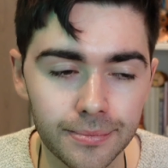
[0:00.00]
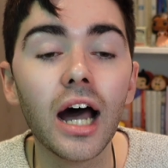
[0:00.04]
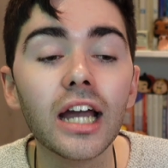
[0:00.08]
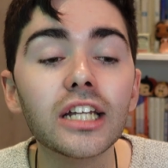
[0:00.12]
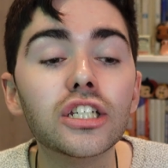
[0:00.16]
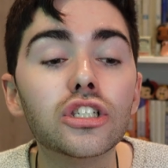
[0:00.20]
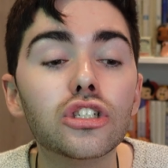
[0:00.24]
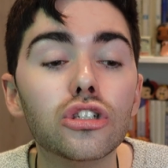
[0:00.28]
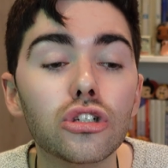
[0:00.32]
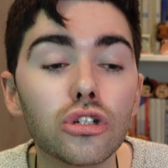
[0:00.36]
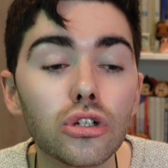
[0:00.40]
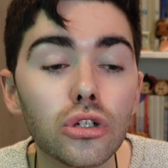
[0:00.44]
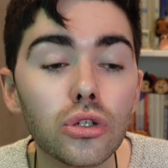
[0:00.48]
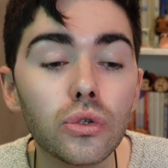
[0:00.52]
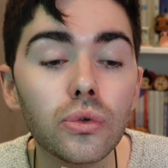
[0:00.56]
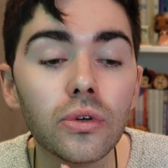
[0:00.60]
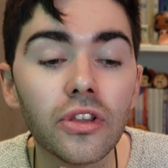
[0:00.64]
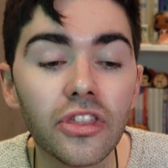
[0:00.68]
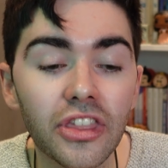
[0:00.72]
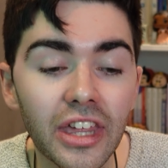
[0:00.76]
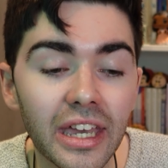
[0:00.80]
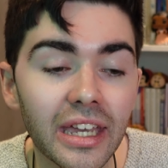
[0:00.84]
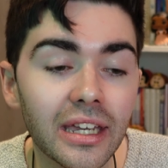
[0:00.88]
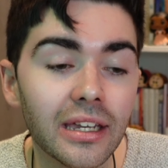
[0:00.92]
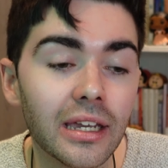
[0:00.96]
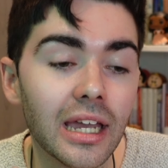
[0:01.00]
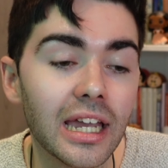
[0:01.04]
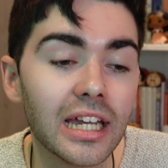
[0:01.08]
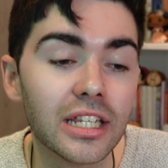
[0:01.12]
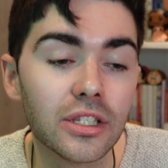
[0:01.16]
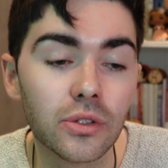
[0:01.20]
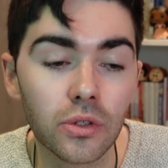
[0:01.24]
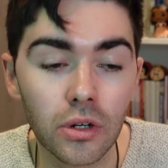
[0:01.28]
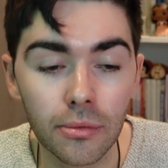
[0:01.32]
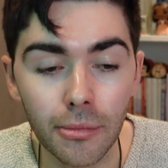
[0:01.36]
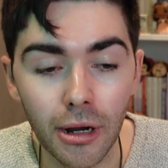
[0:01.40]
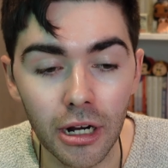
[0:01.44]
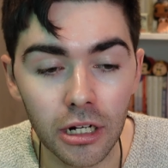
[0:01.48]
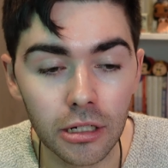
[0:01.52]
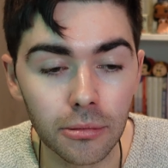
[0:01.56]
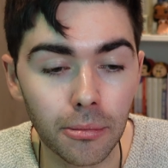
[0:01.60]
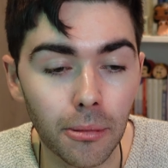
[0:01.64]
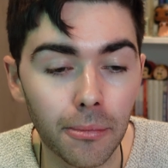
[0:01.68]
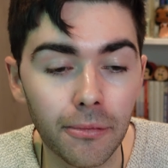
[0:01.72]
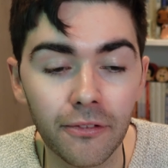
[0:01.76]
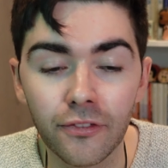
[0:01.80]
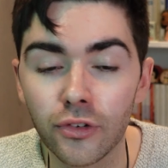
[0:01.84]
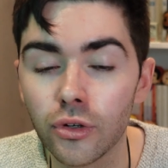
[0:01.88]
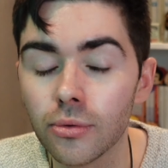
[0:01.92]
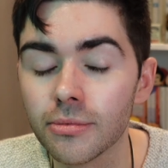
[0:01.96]
I do think it's a remarkable
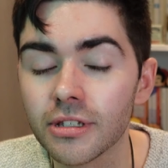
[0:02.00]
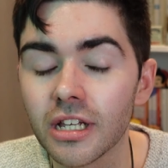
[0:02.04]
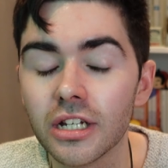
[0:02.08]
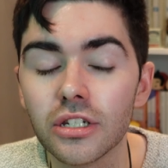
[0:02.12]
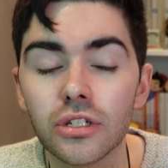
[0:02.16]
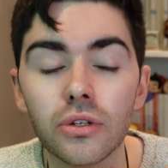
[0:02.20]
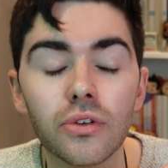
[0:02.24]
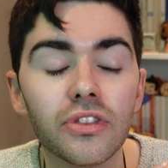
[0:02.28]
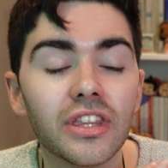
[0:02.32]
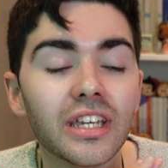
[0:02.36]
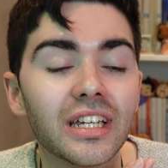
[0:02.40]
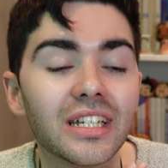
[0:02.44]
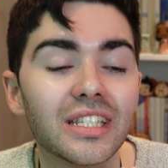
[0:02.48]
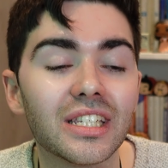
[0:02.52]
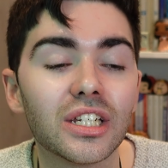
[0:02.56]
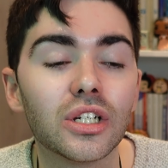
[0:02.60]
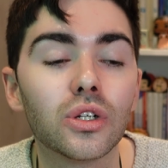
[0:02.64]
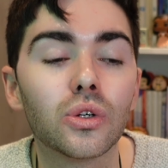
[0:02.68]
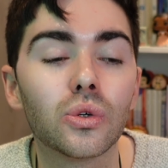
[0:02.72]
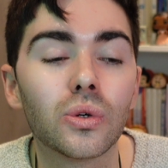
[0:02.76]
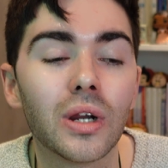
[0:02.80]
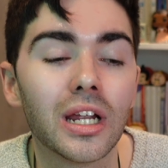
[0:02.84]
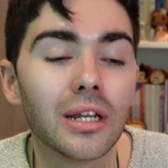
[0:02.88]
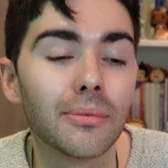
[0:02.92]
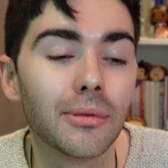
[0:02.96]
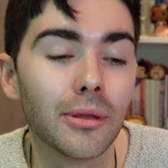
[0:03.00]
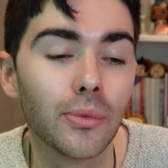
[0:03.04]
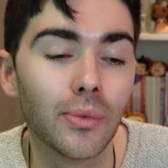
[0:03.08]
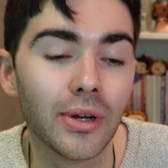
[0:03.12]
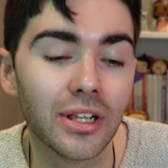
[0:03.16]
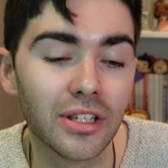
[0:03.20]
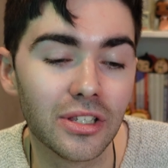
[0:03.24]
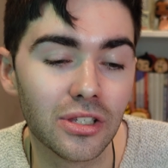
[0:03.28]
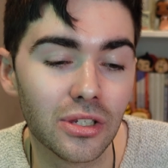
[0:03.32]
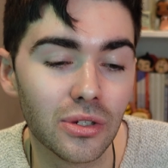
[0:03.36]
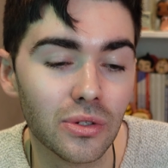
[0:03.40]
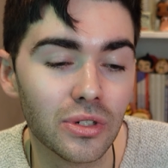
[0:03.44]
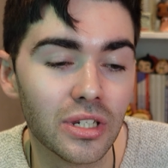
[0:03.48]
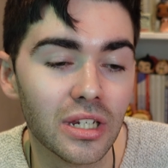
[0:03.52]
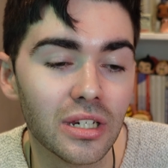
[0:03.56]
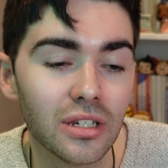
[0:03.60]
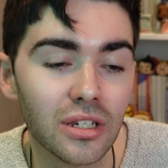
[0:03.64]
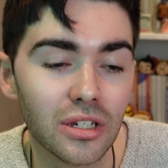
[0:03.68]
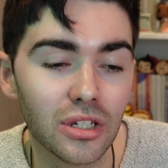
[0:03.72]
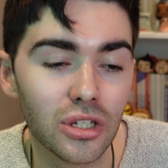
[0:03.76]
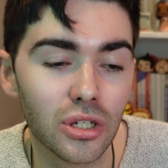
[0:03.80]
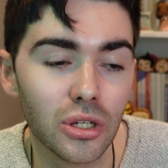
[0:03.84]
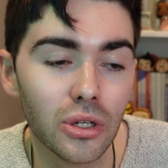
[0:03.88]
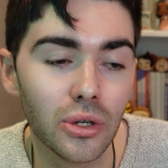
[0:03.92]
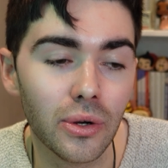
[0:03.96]
performance. I do think it's incredibly well suited
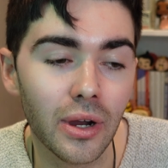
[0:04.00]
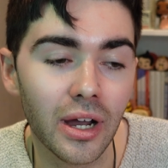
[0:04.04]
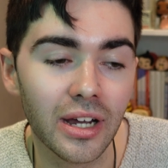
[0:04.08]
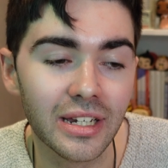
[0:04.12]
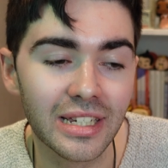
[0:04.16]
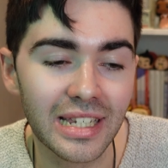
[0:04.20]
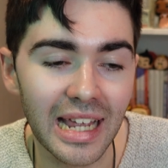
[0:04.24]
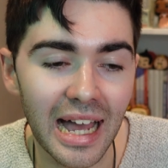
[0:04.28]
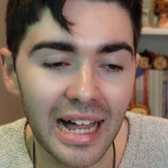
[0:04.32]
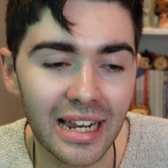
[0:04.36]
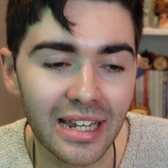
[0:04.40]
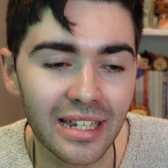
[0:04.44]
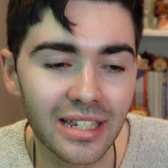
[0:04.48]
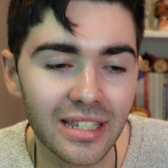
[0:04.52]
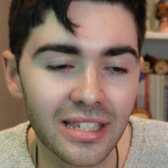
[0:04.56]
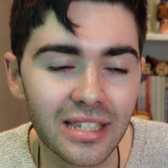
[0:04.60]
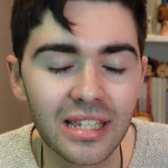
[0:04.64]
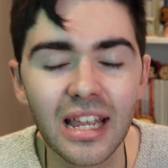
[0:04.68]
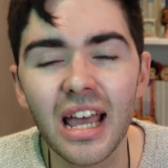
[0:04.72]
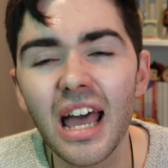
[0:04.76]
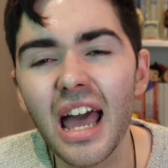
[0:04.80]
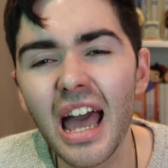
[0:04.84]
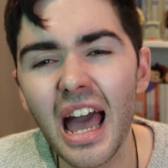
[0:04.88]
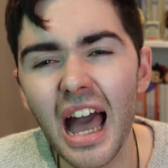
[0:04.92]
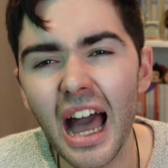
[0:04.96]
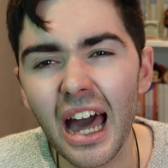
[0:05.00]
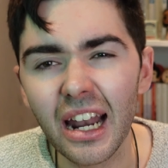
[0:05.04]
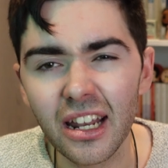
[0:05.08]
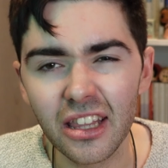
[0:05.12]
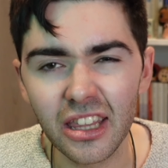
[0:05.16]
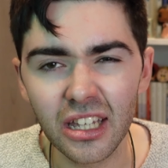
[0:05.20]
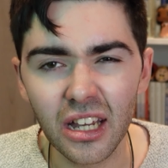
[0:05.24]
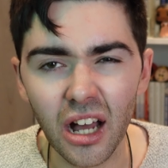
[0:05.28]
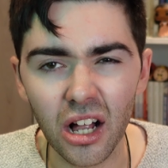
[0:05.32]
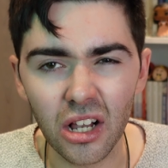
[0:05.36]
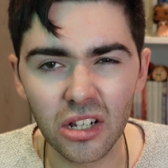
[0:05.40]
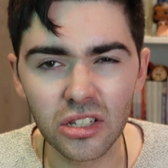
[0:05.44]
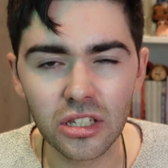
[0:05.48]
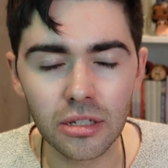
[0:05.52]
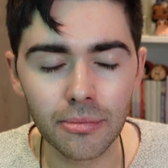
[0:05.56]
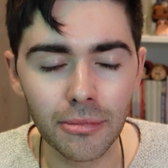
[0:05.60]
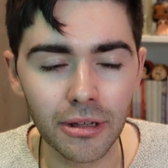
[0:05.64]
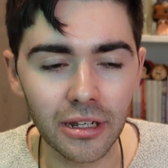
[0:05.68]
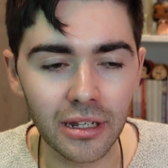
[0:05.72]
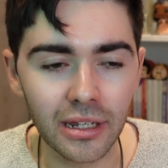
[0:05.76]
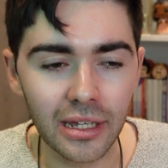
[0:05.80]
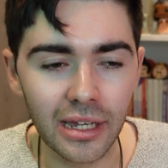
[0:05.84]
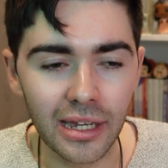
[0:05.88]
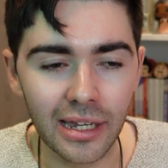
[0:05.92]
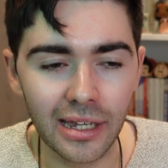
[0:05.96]
to her talents, and I think
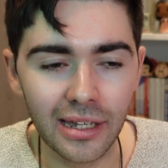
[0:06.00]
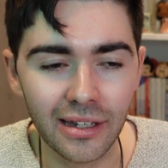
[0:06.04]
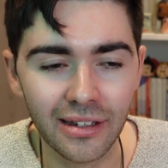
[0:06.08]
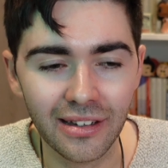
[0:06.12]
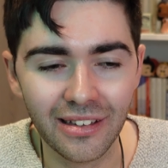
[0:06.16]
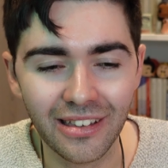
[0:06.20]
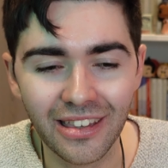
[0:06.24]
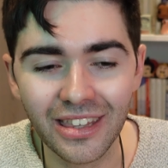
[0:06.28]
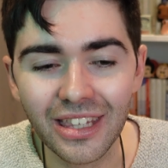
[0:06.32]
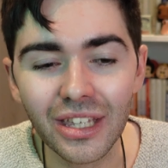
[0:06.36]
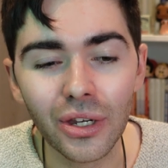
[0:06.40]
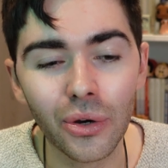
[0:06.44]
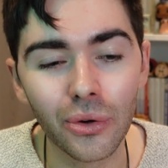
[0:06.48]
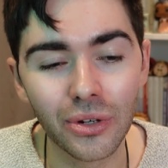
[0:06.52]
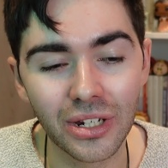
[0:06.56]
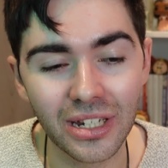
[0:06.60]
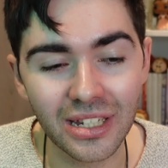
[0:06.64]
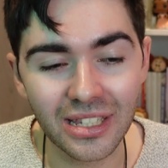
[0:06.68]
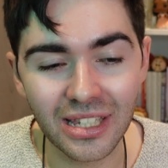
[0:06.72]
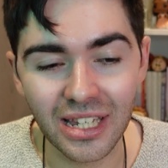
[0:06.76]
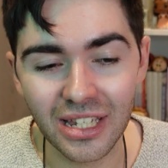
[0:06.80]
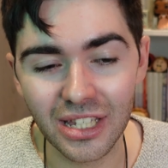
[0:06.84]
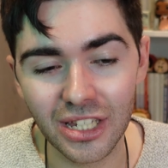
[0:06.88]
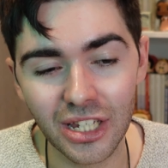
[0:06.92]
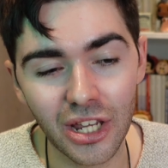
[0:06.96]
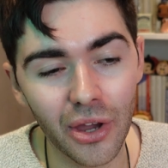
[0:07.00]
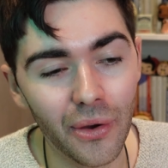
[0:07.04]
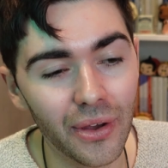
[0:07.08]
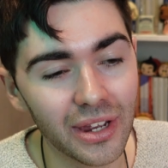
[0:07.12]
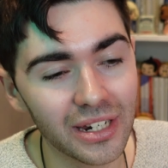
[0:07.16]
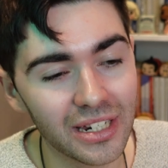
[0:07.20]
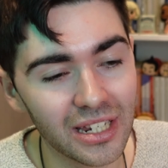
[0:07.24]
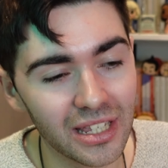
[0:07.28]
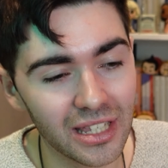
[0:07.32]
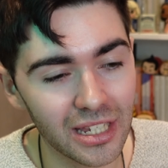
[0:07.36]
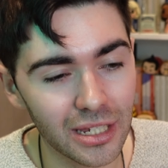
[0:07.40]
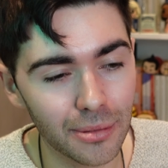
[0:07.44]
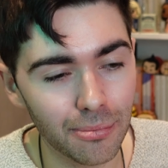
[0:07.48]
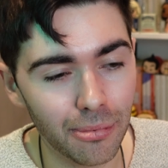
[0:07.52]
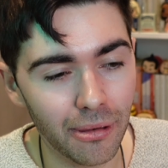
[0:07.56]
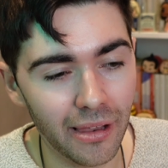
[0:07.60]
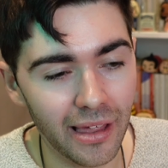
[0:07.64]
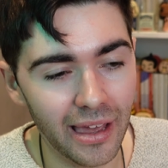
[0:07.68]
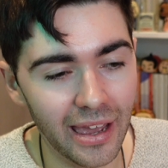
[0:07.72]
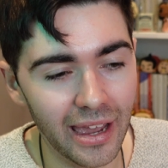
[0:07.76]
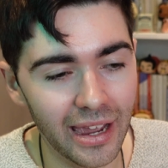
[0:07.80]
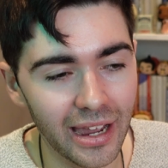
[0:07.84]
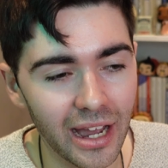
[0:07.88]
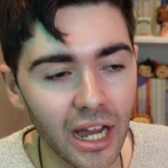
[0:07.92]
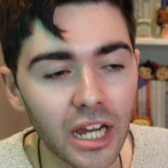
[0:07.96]
ultimately the audiences going to this
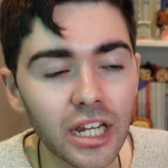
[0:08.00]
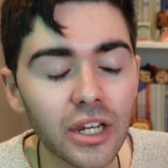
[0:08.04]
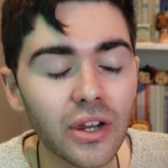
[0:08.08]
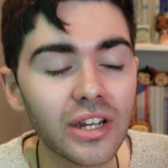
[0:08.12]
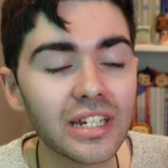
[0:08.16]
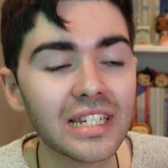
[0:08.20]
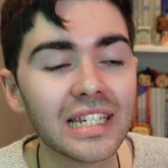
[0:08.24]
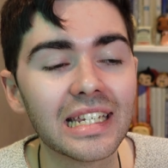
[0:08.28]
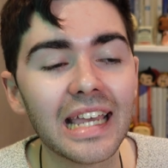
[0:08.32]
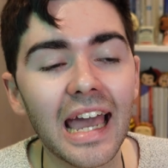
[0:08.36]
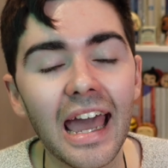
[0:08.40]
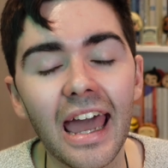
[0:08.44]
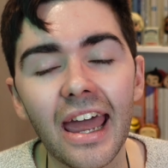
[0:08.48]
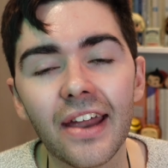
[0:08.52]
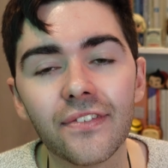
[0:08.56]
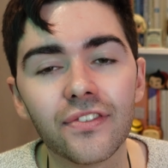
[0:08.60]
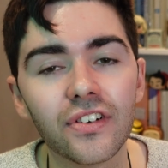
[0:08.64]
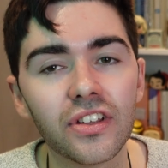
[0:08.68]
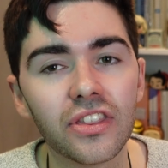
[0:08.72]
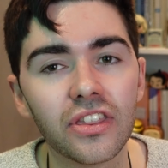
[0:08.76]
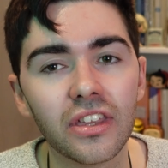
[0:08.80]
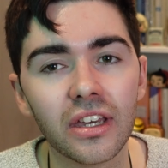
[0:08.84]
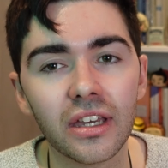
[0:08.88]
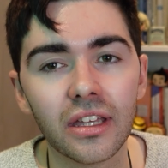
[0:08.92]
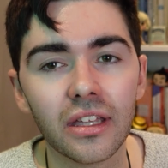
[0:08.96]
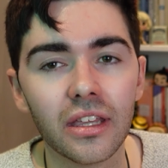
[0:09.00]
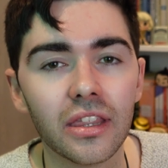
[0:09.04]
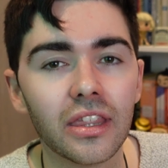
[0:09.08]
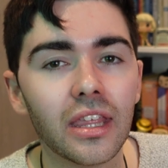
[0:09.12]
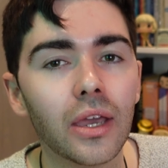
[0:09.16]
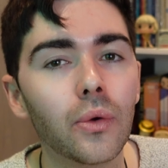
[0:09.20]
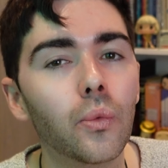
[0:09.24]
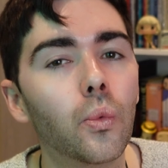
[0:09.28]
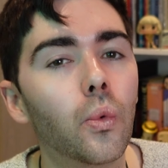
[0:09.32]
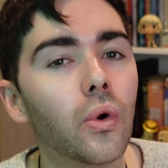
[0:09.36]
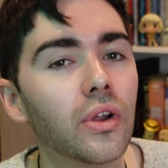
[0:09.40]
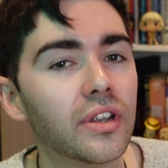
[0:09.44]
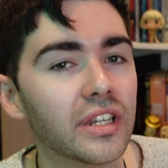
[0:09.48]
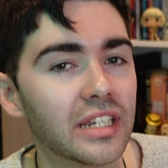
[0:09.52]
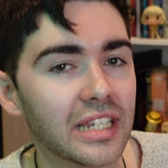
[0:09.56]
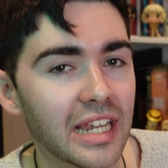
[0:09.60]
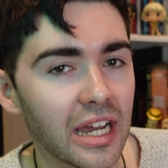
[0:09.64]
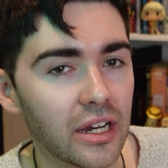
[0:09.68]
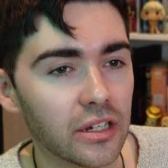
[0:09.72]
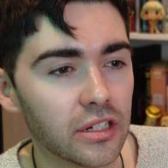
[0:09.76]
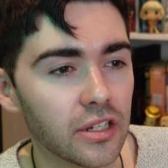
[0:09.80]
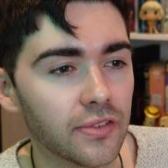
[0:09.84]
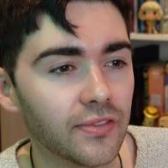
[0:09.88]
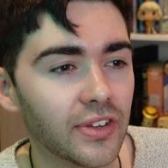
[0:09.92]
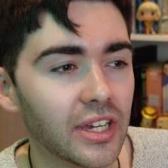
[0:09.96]
play are going to get everything they want
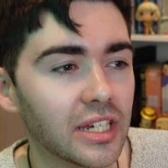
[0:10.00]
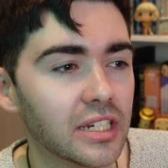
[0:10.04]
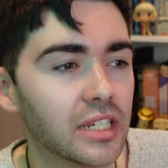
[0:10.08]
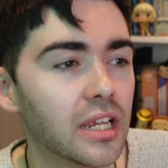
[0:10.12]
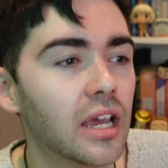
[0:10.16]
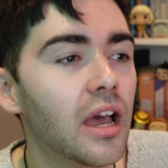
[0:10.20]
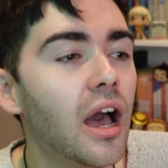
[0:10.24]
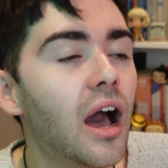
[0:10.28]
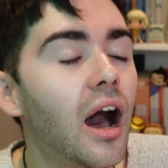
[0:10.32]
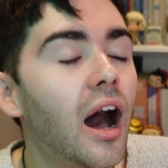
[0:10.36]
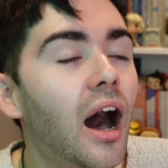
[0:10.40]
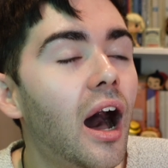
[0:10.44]
out of it.